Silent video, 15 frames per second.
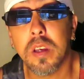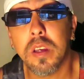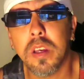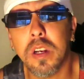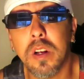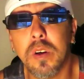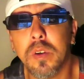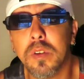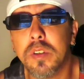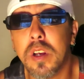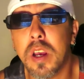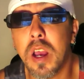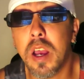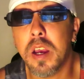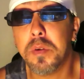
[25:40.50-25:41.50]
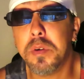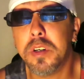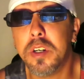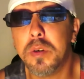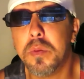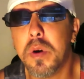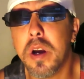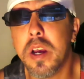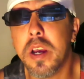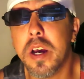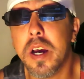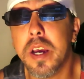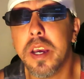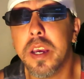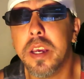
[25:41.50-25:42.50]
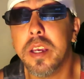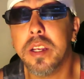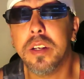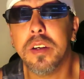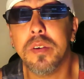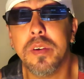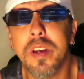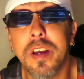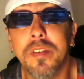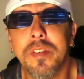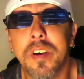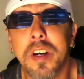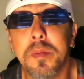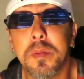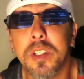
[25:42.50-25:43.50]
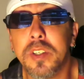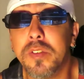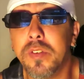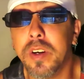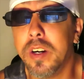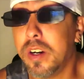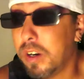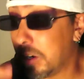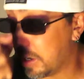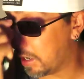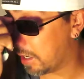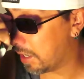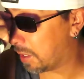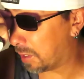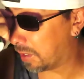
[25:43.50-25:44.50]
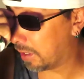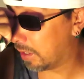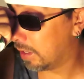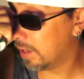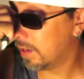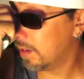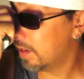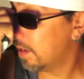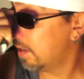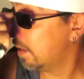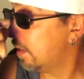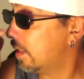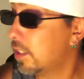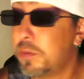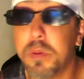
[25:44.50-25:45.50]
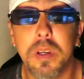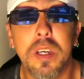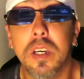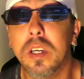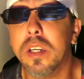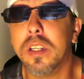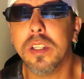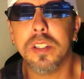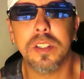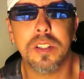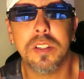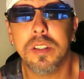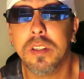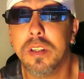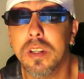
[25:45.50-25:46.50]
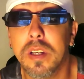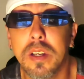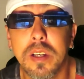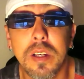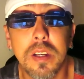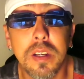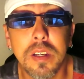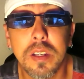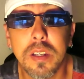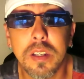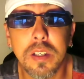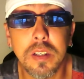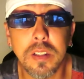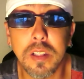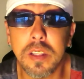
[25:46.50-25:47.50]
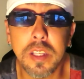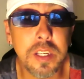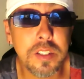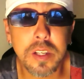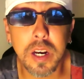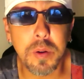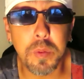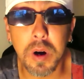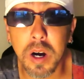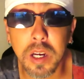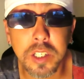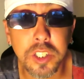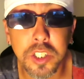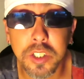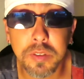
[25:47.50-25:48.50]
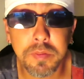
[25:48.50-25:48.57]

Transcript: you know, I wonder why I don't have very much fear, and it's because you know the things that I watch.